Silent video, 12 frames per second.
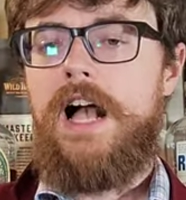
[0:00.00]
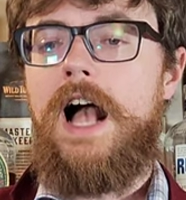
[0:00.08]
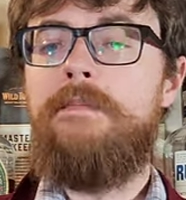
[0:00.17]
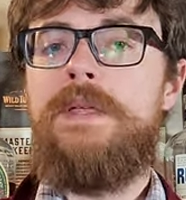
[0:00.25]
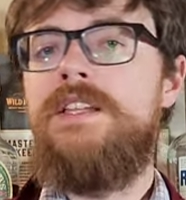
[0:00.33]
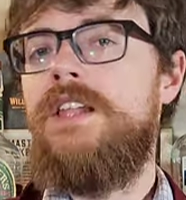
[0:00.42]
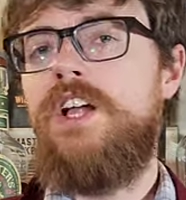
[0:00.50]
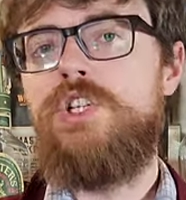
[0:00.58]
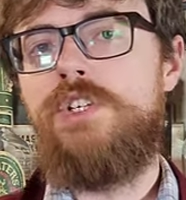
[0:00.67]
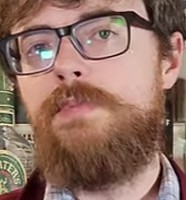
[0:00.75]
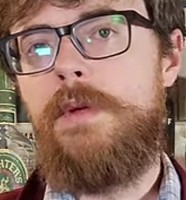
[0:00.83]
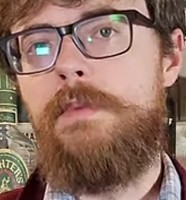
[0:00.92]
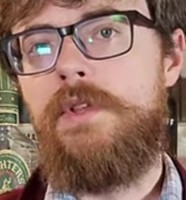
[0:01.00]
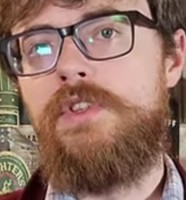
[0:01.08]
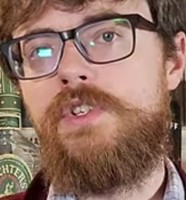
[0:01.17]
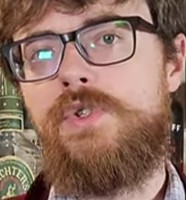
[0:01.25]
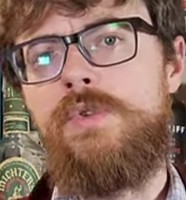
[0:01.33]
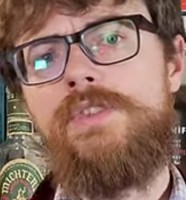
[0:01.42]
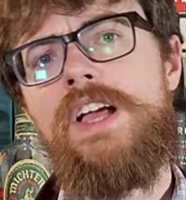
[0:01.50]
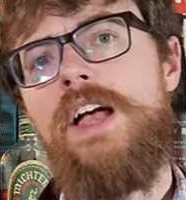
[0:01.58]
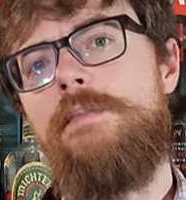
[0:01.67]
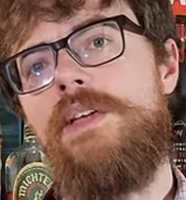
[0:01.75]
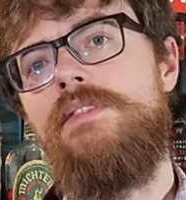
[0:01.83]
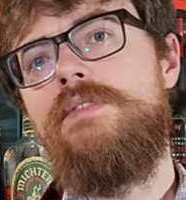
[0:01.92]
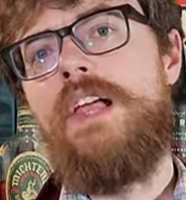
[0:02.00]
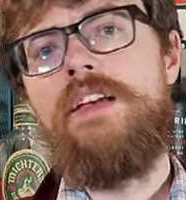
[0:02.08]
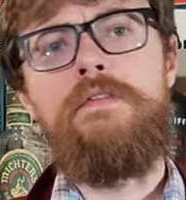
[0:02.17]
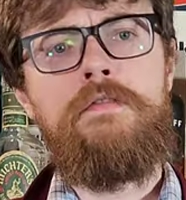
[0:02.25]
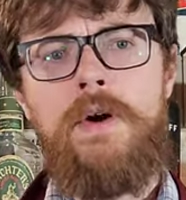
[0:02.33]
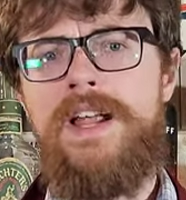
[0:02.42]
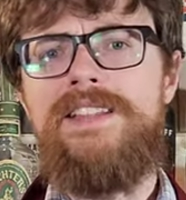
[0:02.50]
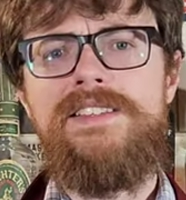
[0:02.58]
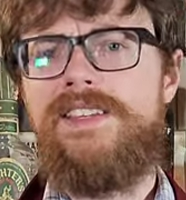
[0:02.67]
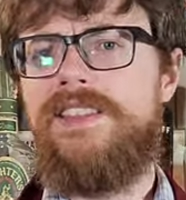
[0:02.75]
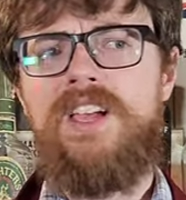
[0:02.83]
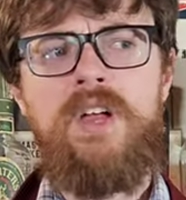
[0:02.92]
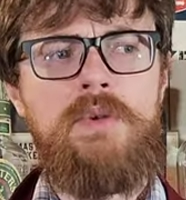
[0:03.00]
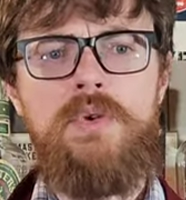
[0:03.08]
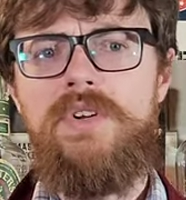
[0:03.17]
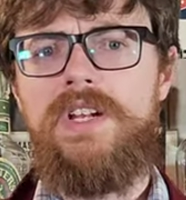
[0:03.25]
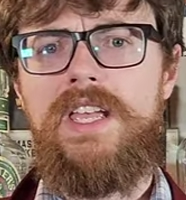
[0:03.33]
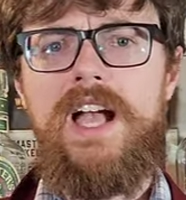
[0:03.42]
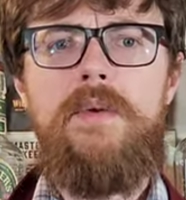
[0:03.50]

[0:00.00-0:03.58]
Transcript: I mean, not just people at the stores. I mean, like friends in the community.